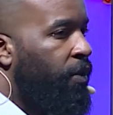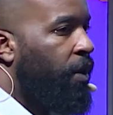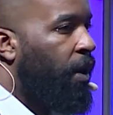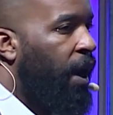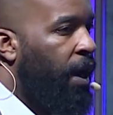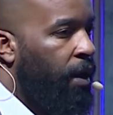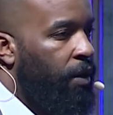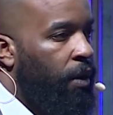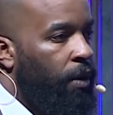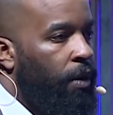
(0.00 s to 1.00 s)
are
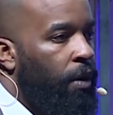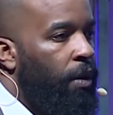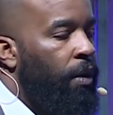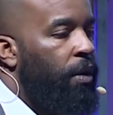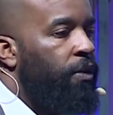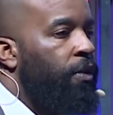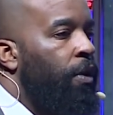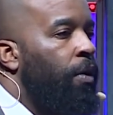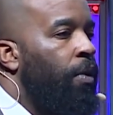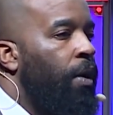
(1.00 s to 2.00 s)
anecdotal.
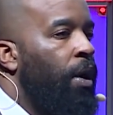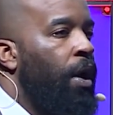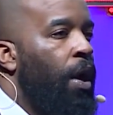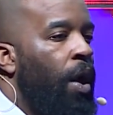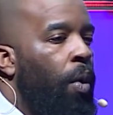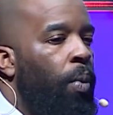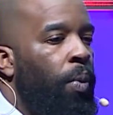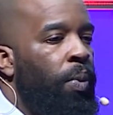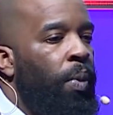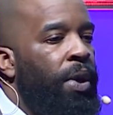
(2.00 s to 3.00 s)
So what
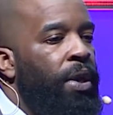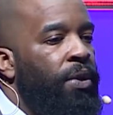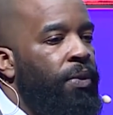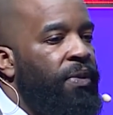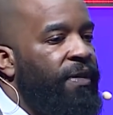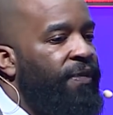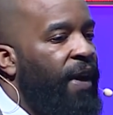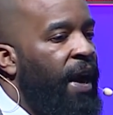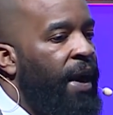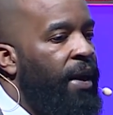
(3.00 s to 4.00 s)
we want to do is
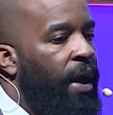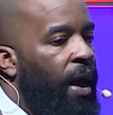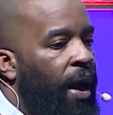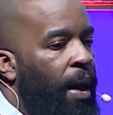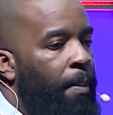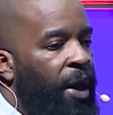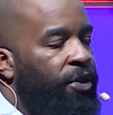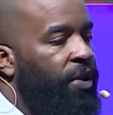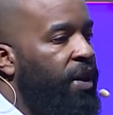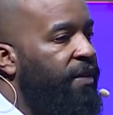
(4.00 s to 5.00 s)
define
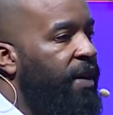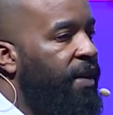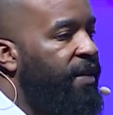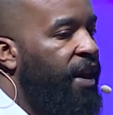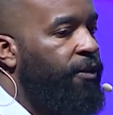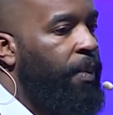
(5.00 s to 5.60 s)
metrics and a test